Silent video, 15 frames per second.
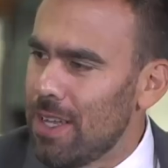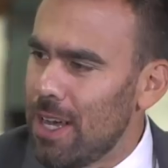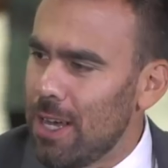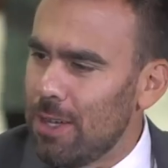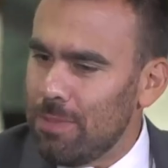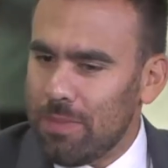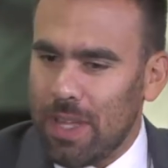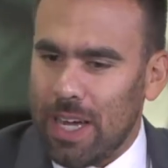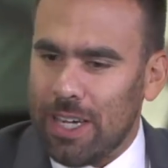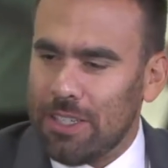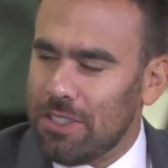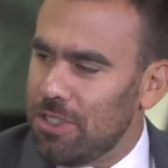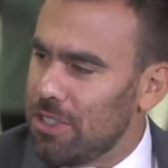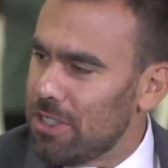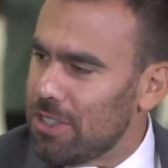
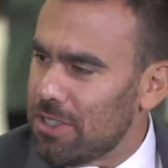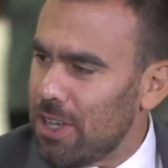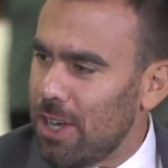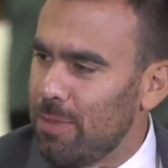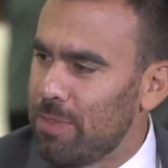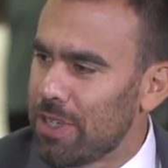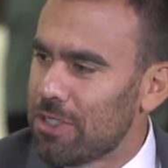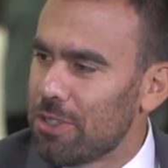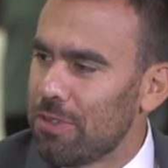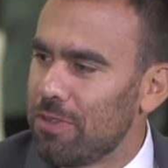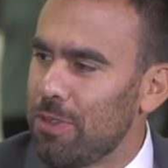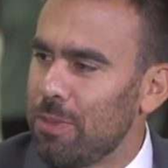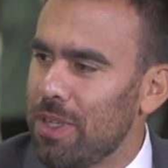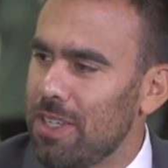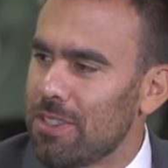I just saw a picture a
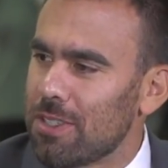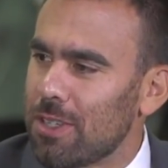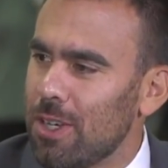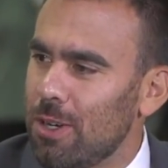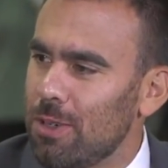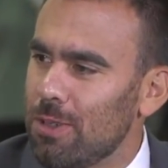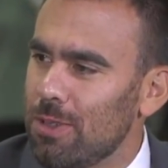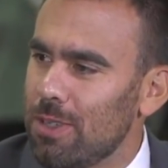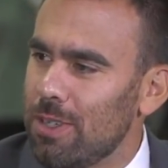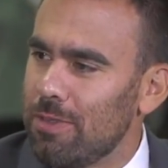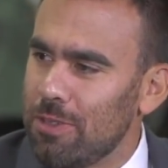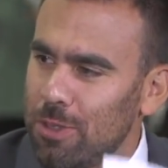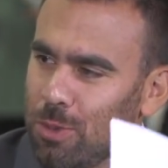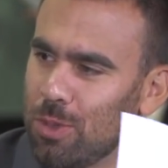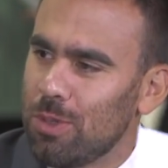few minutes ago
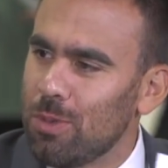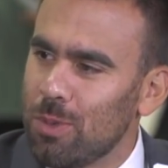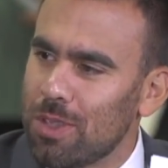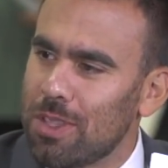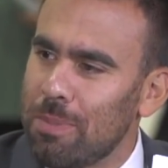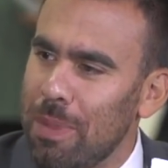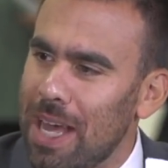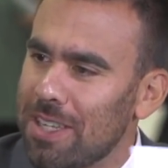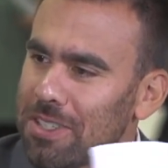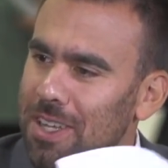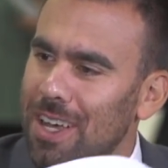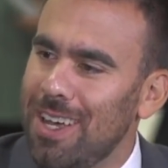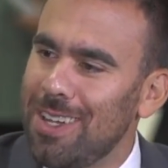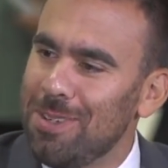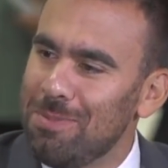of you with the
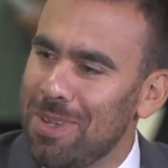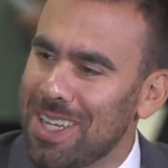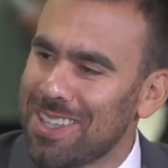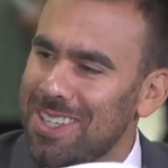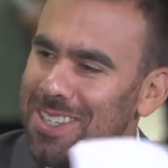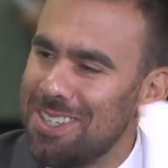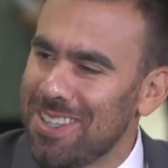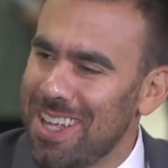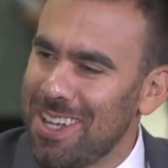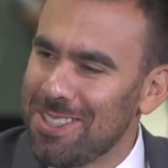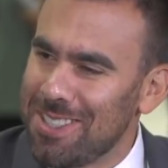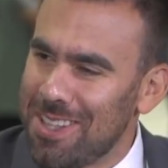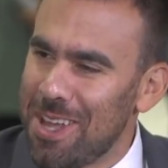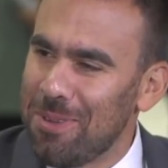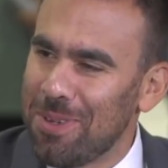mask on right there. Did
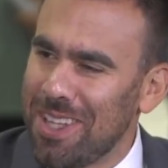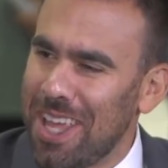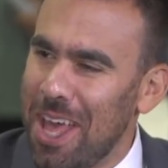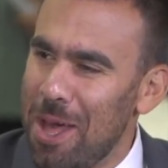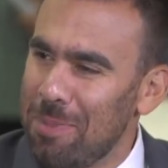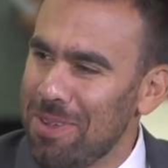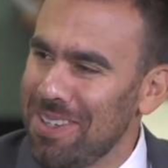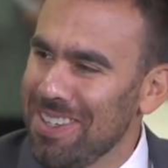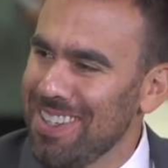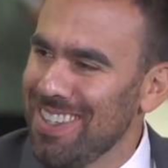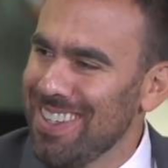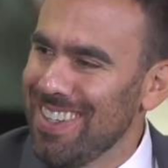that really happen?